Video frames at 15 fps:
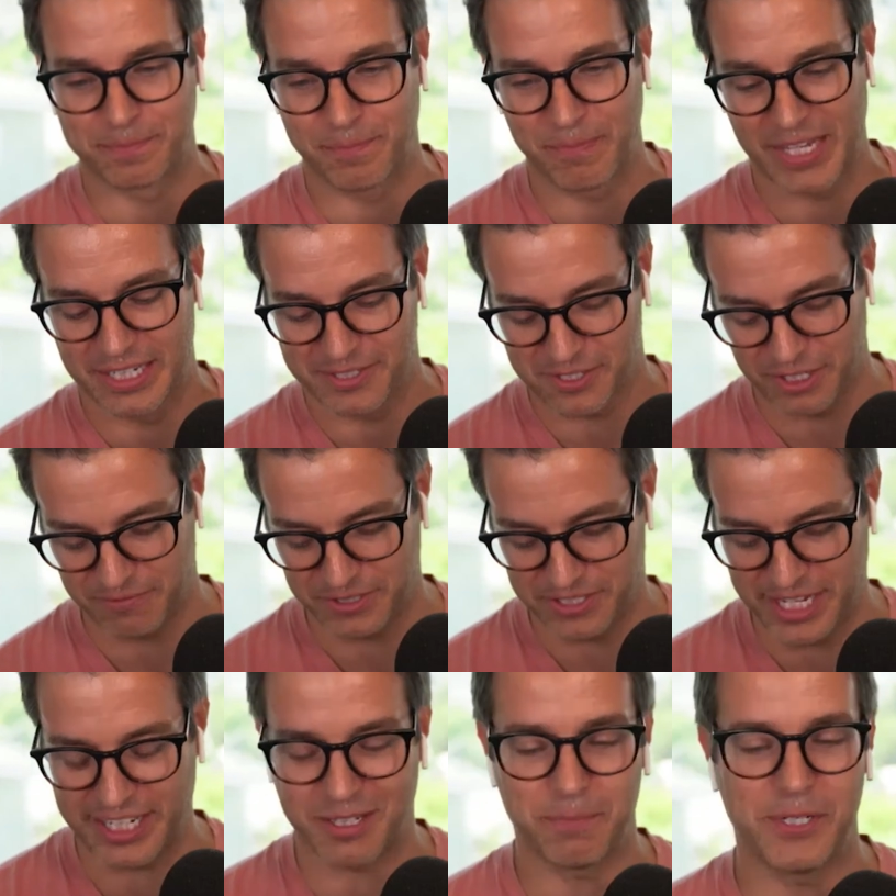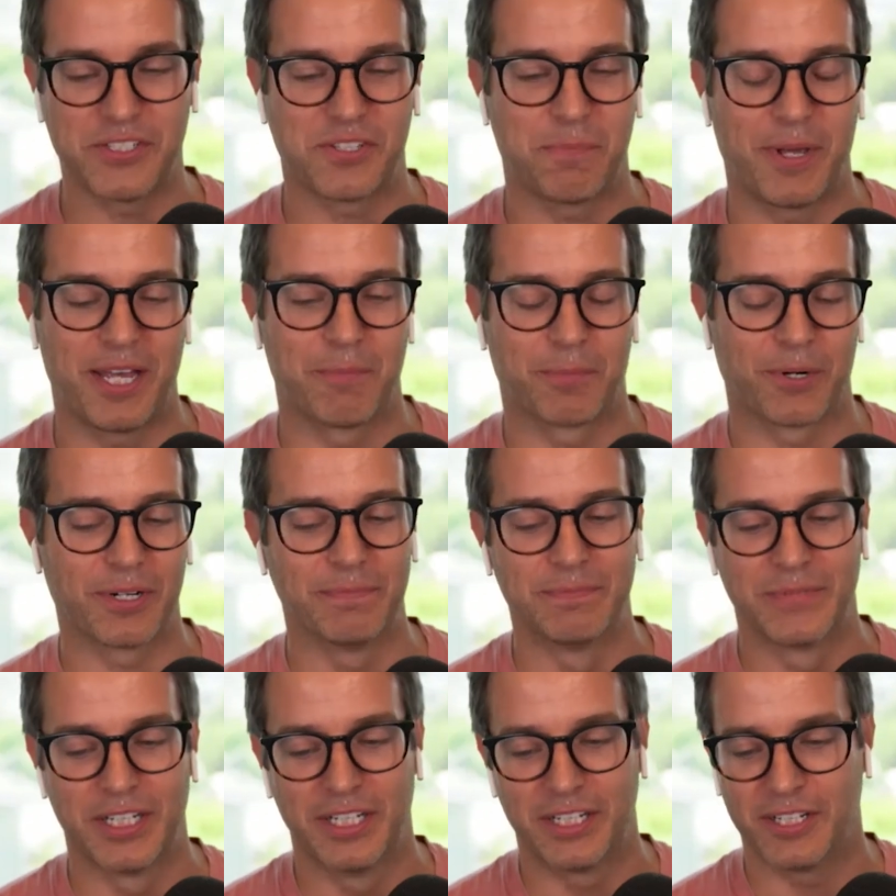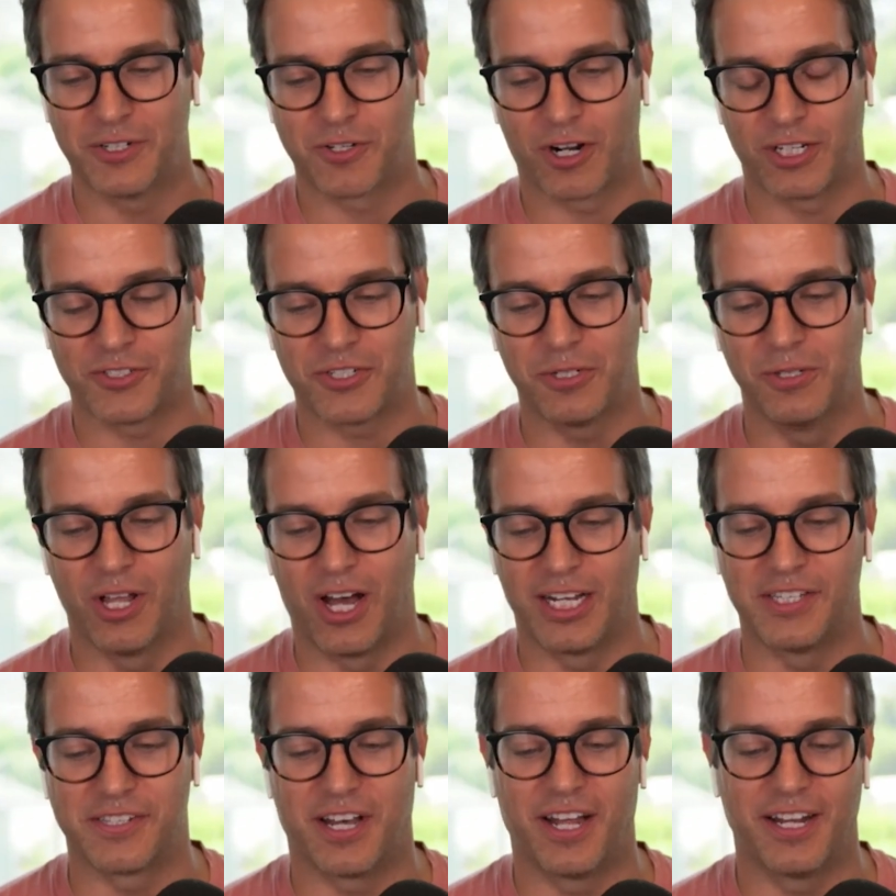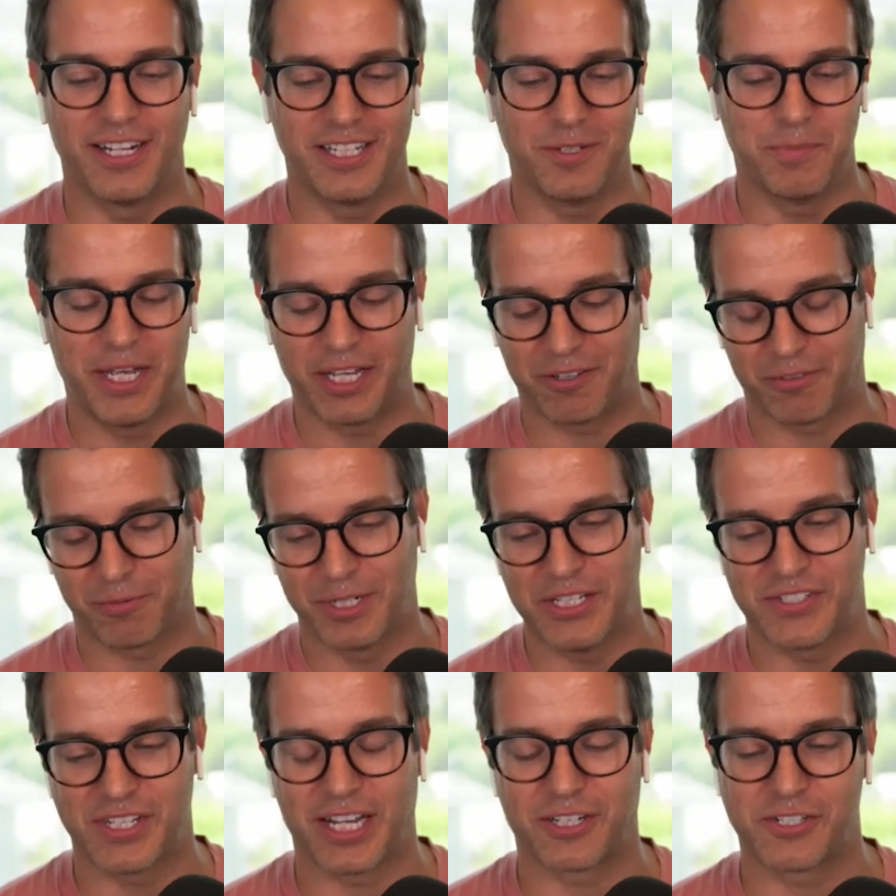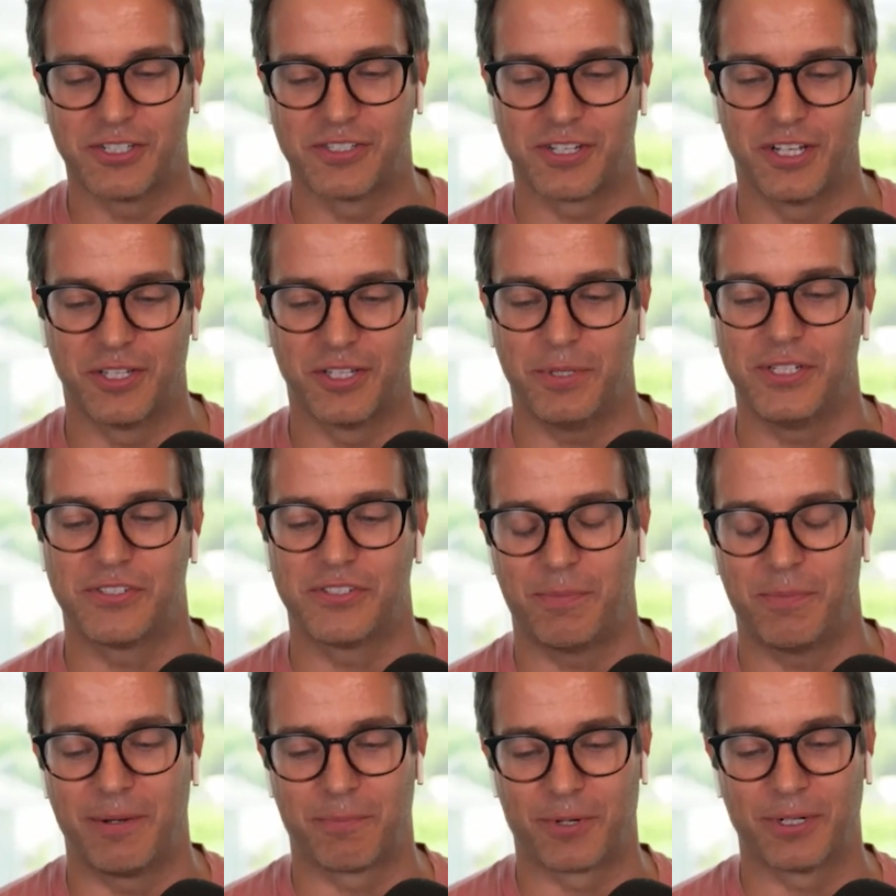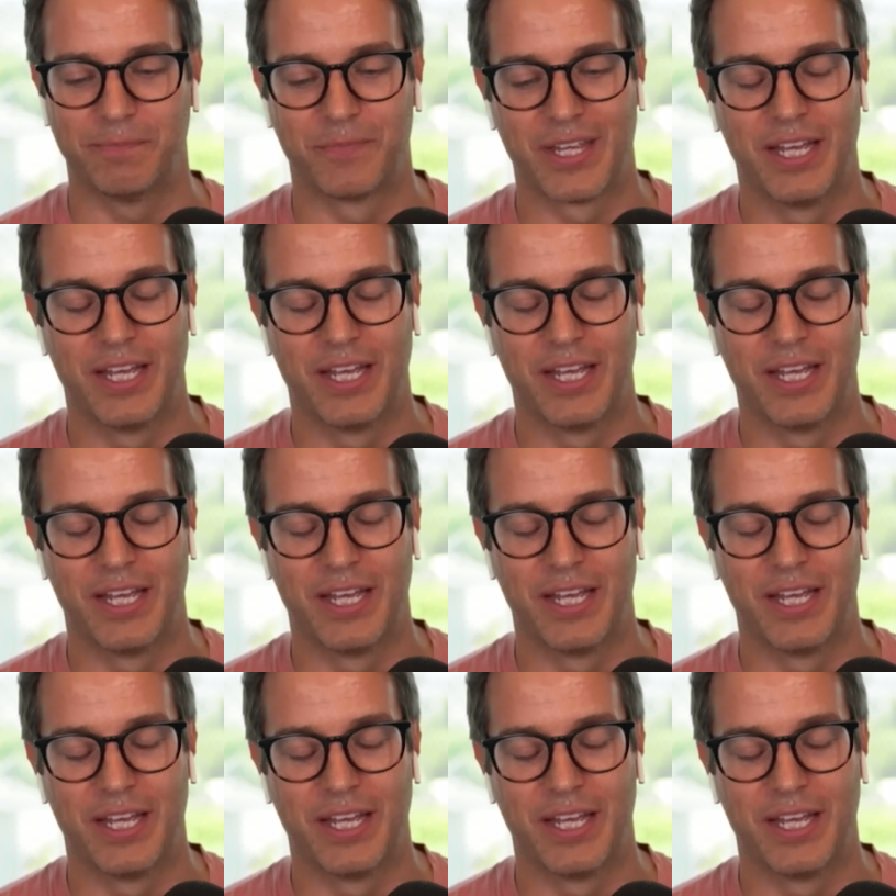So if you take a piece of paper, you draw two lines on it, you make three sections on the piece of paper.